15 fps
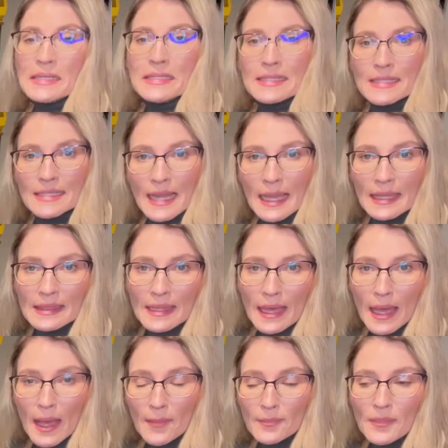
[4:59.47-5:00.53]
stain
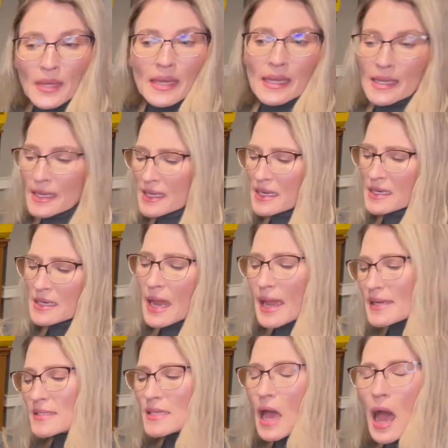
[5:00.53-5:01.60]
them, get a
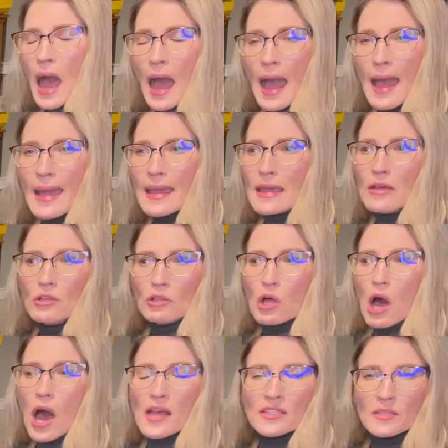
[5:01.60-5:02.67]
nice high
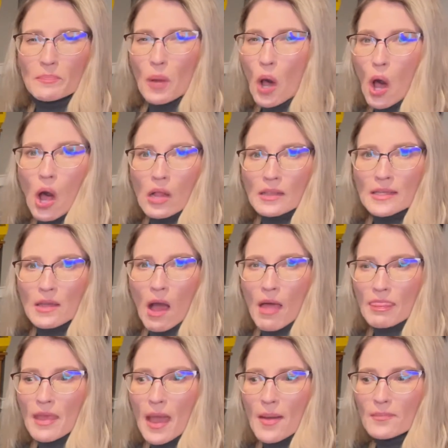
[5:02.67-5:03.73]
gloss poly
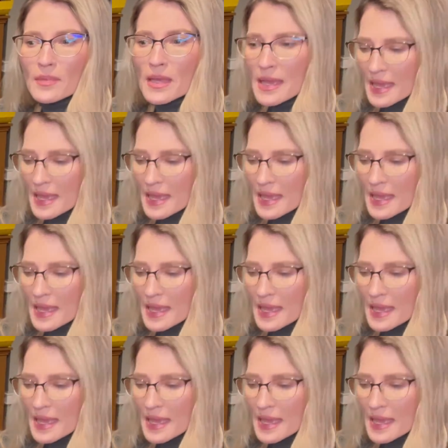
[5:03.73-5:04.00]
on them,